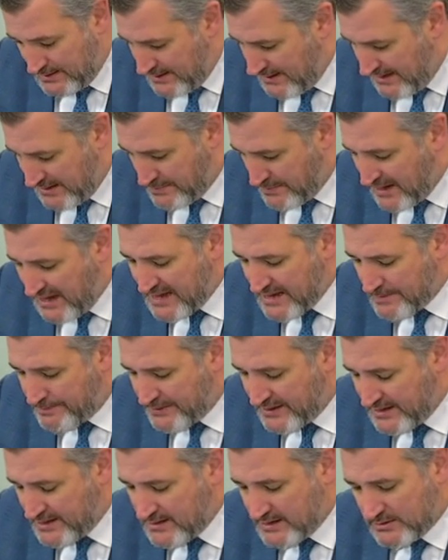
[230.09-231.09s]
In my
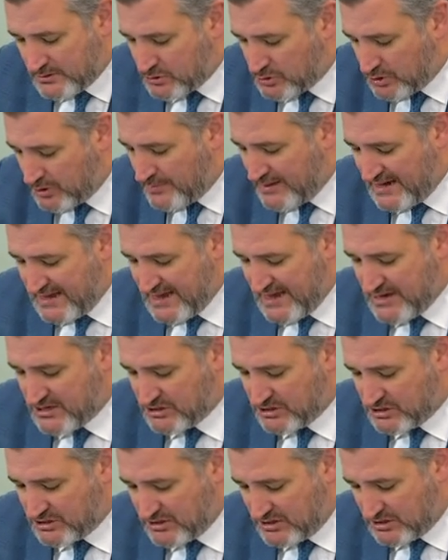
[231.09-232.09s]
opinion, too many
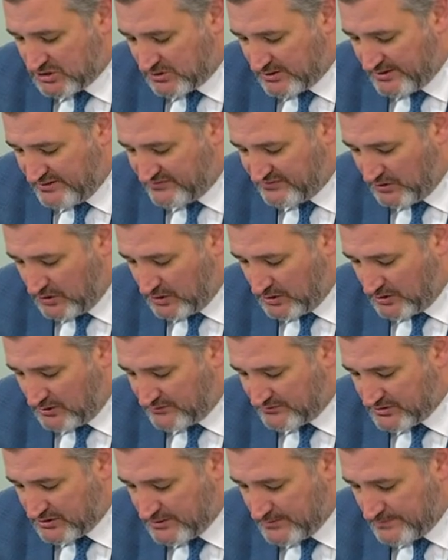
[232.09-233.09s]
agencies are
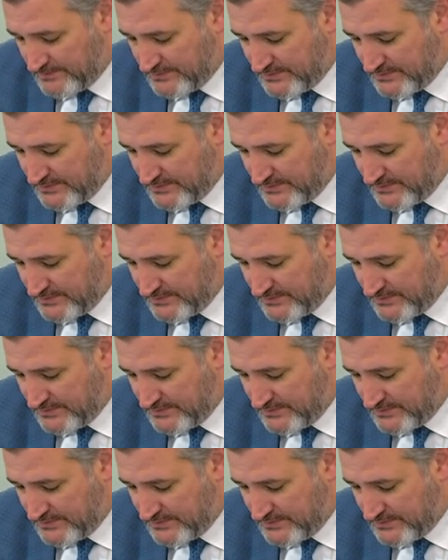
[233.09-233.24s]
involved.